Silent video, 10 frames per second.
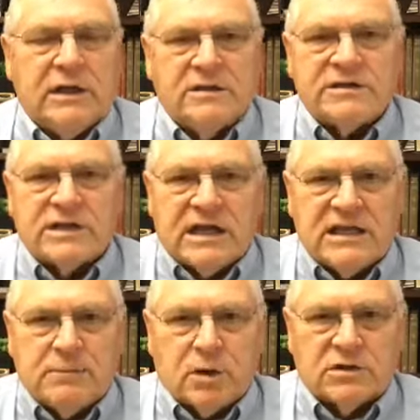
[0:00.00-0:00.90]
need to study
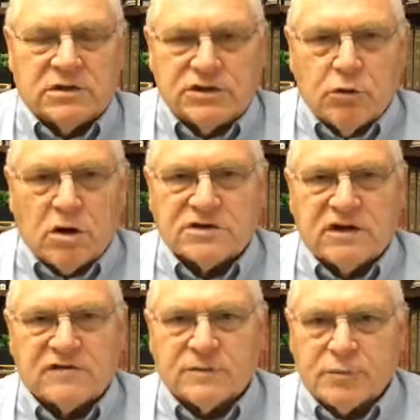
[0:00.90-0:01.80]
the book to show
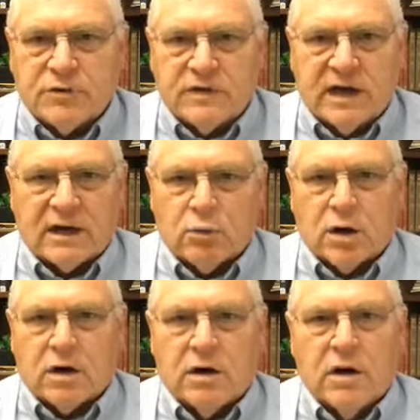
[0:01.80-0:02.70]
ourselves approved to God, a
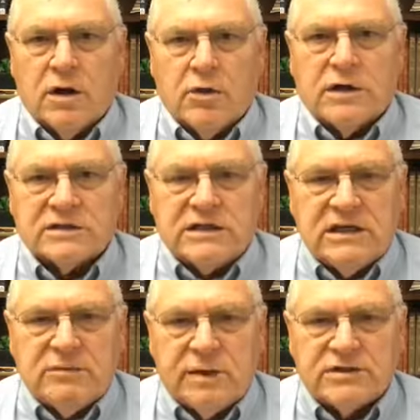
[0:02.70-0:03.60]
worker who doesn't
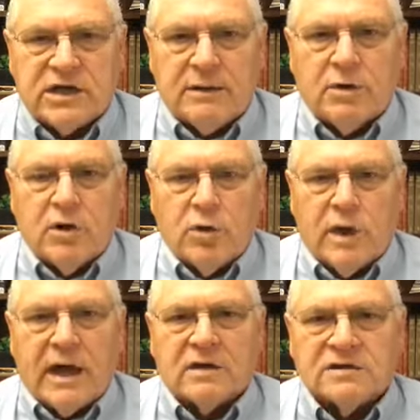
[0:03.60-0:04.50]
need to be ashamed, who
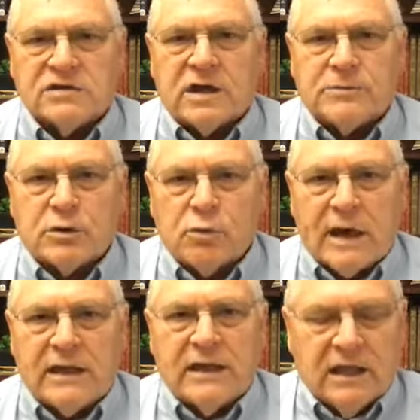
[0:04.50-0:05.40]
handles the scripture
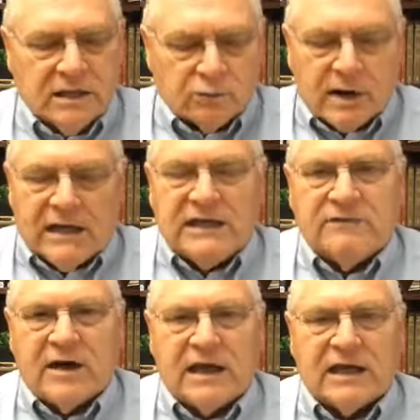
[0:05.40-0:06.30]
rightly, rightly
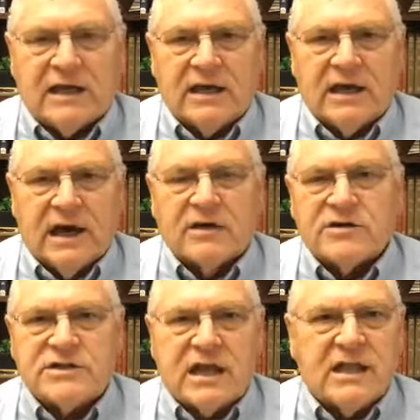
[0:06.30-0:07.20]
dividing it,
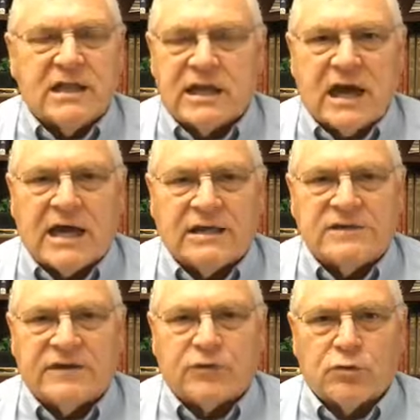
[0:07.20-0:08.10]
understanding that God has
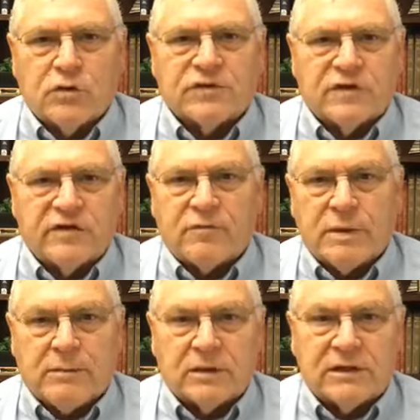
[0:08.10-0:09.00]
different rules for different
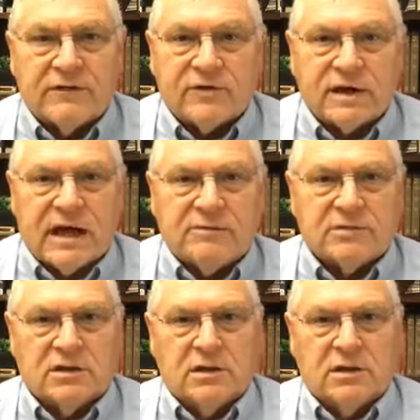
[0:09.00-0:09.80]
people in different times.